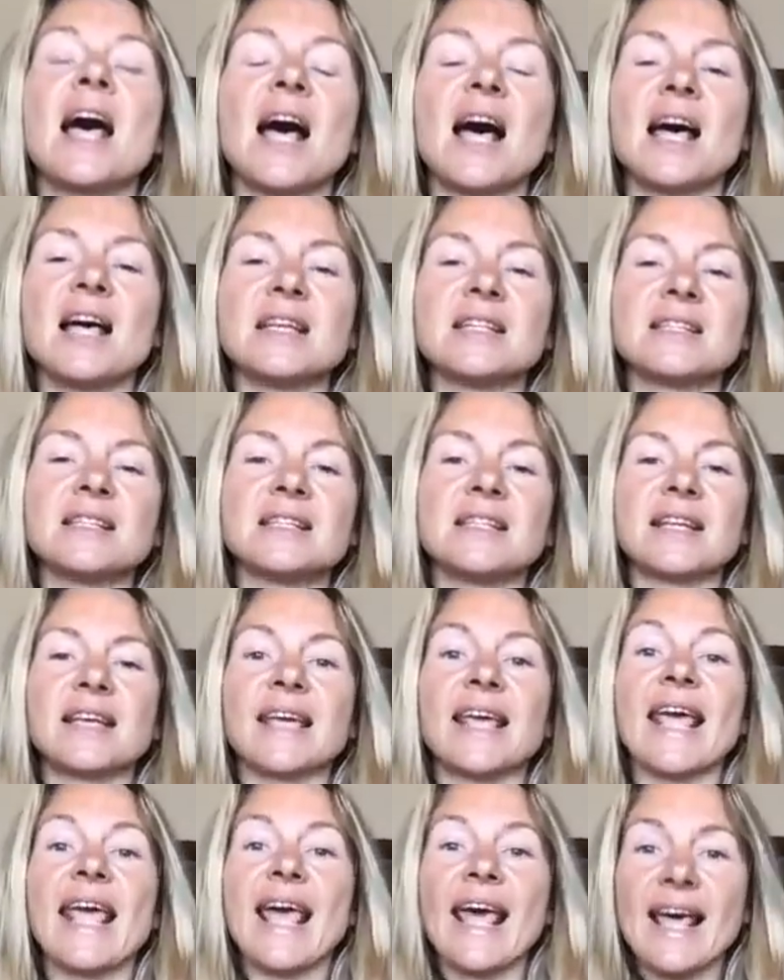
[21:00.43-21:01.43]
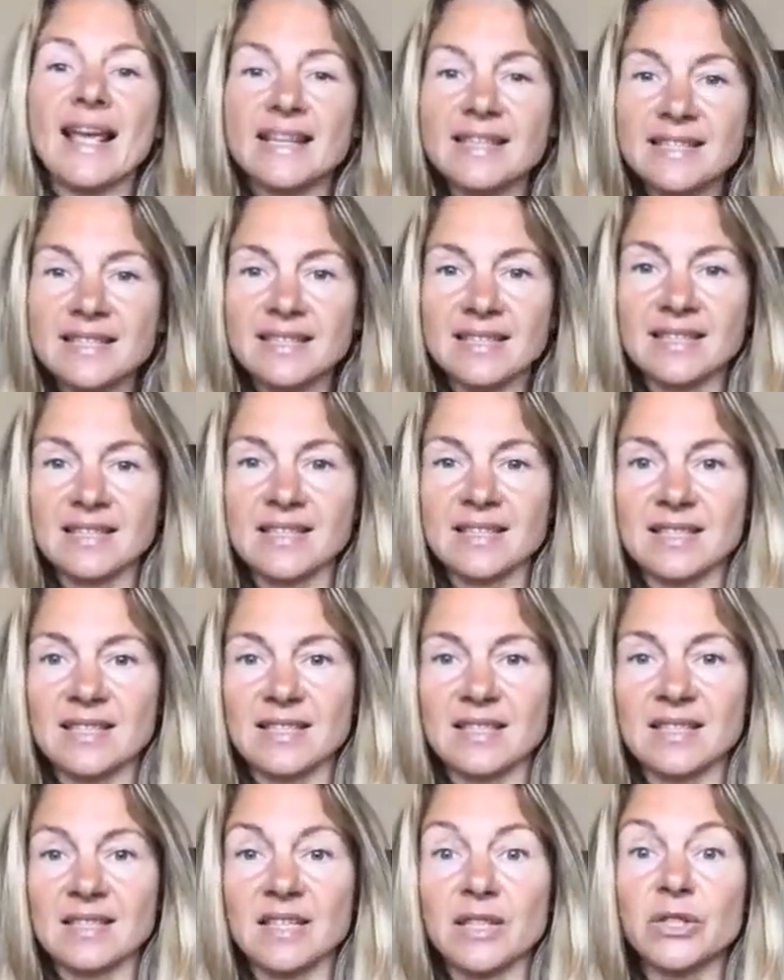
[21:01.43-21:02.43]
as the essence
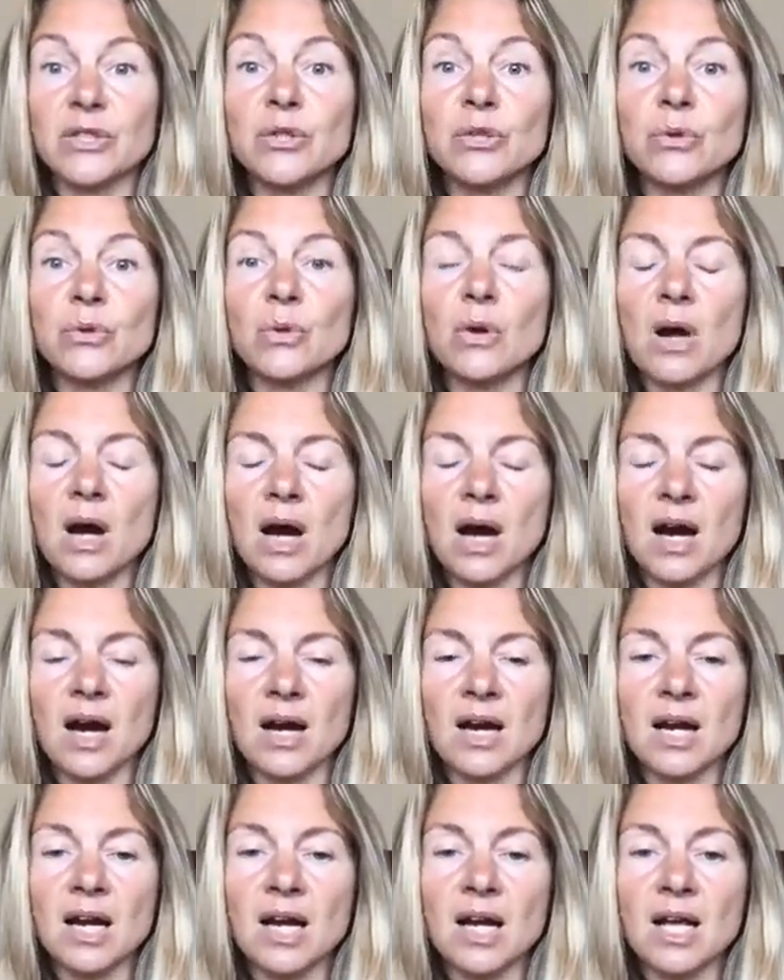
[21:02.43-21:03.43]
that you are.